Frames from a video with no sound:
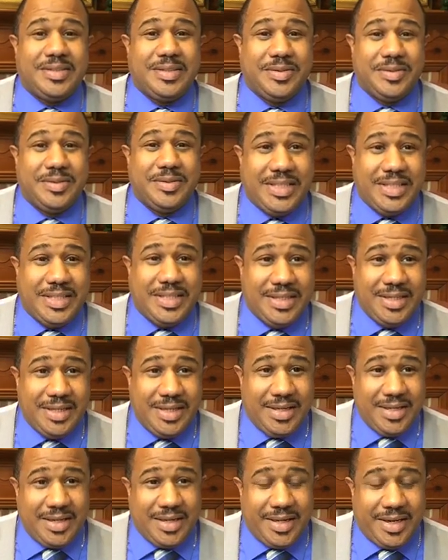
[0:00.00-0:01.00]
to the
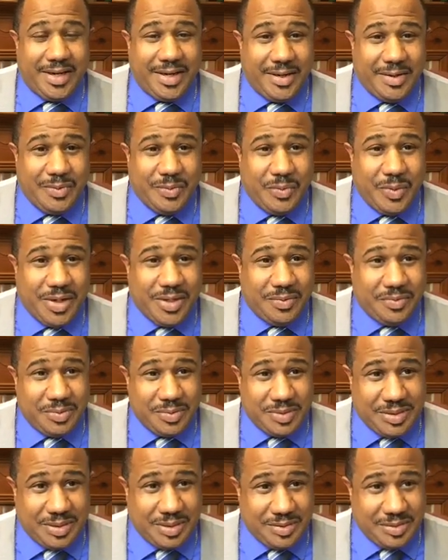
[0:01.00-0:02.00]
uh,
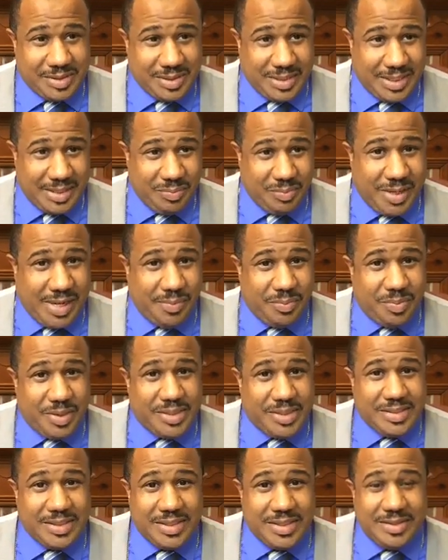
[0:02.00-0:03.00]
wonderful church led by
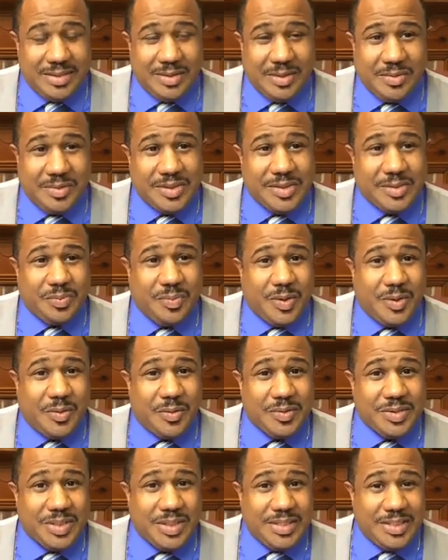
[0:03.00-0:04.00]
President Lawrence
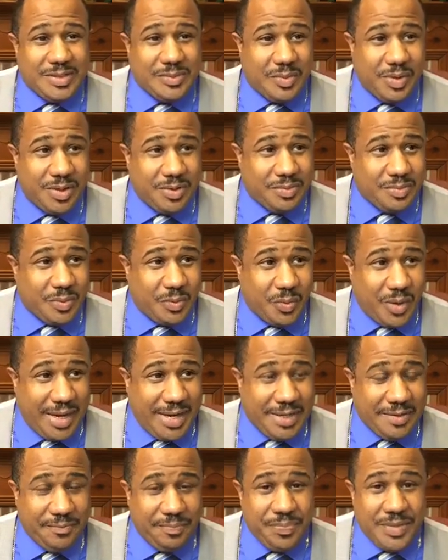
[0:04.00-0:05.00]
Bowles and his wonderful
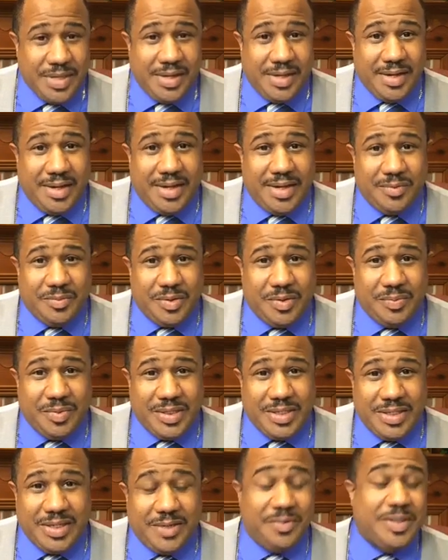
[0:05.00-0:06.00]
wife and we'll
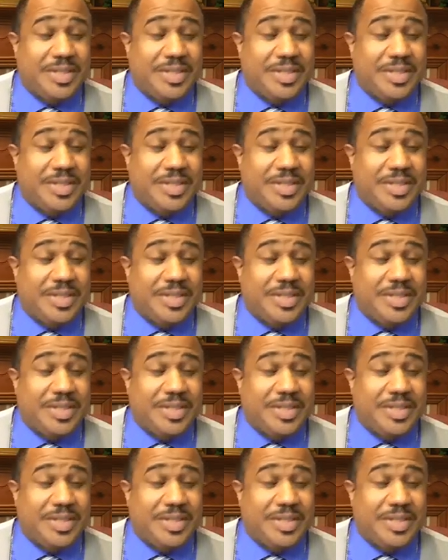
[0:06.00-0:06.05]
be there.